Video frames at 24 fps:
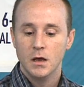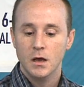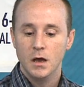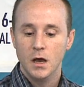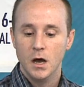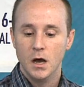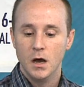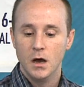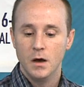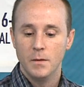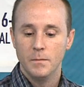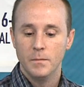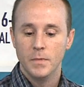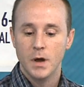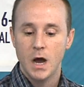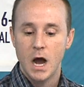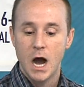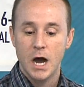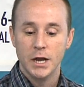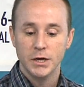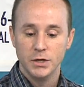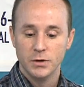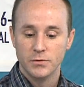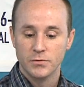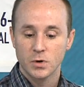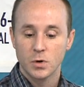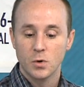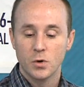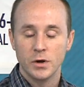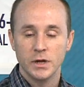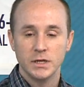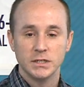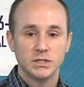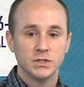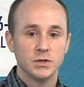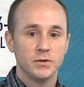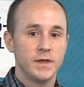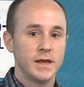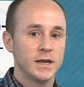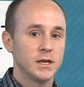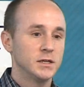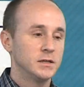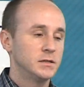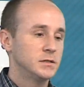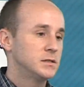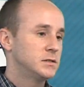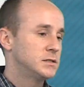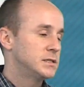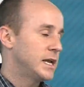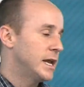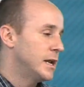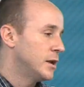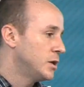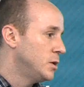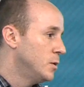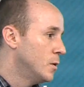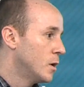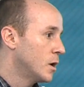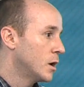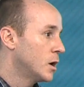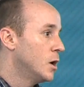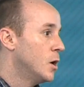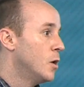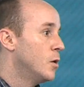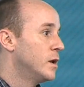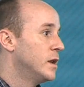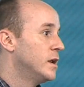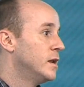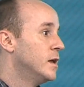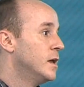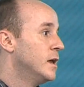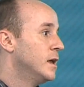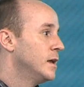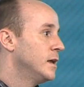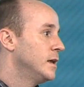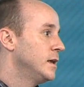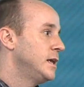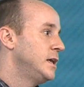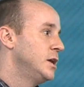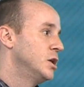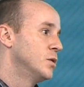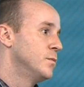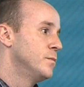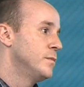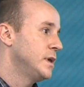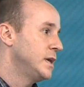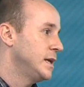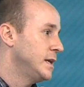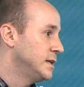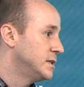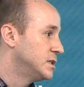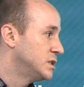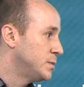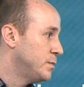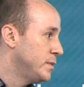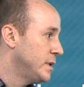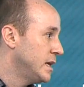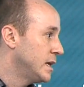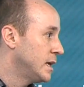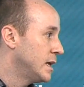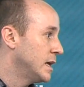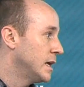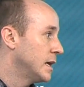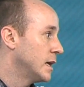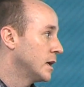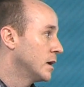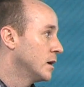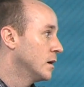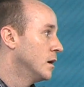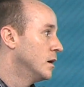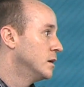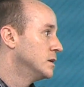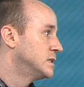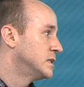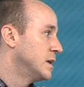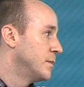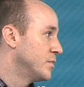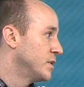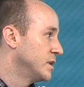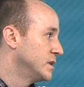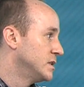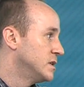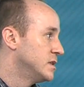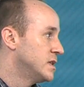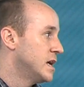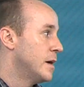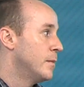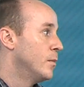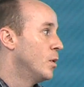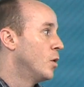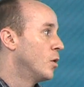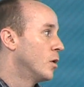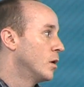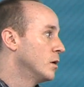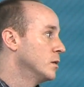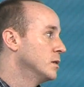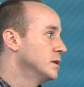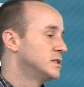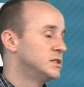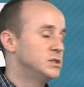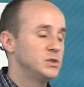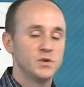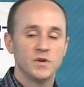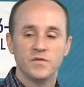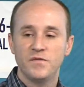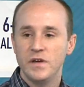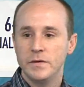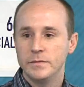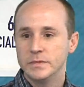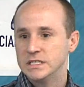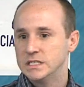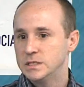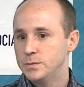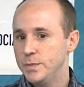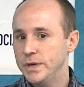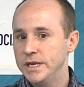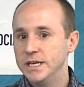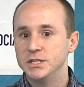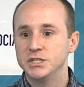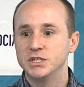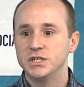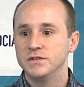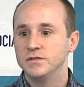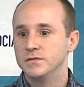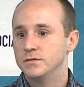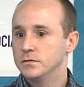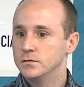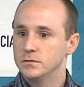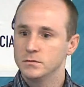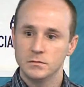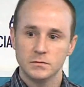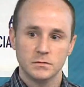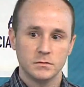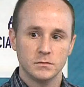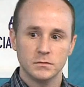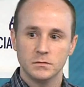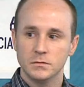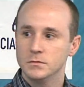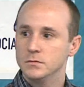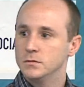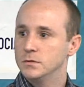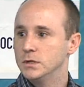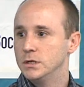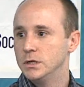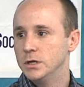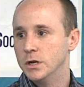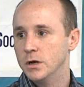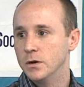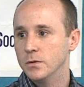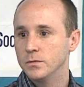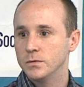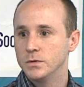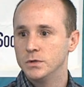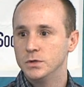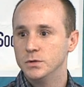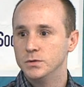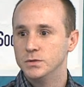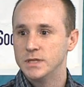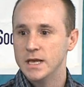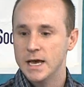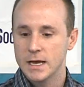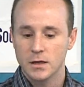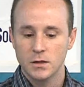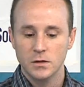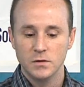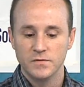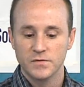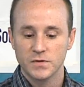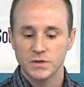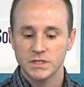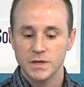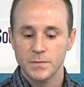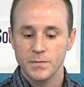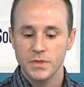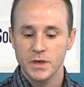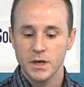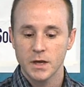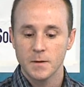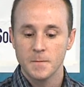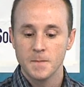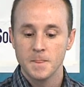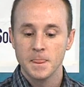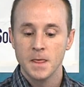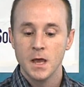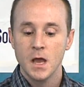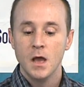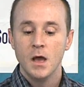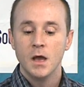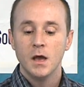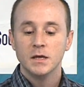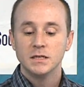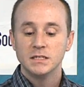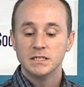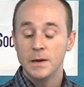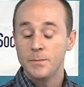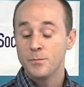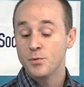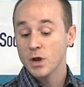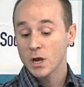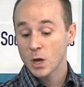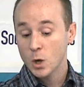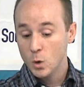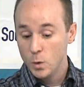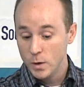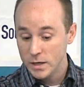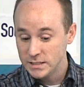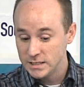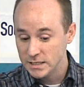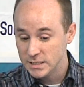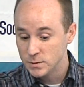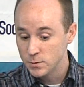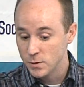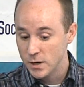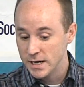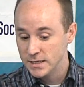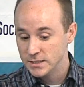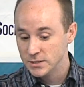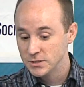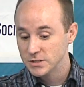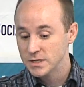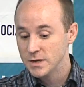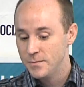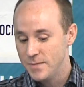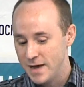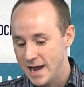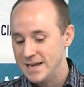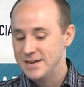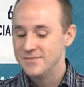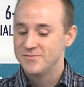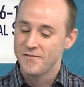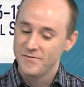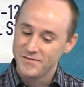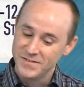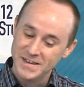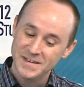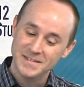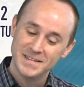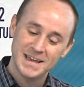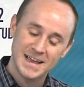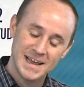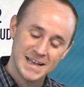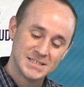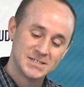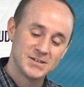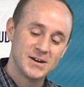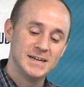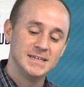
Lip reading: Audio recording, so they could scan a QR code and hear me speaking something to them, or listen to a famous speech and use that clue for something. Separate quizzes where answers combine to reveal the answer.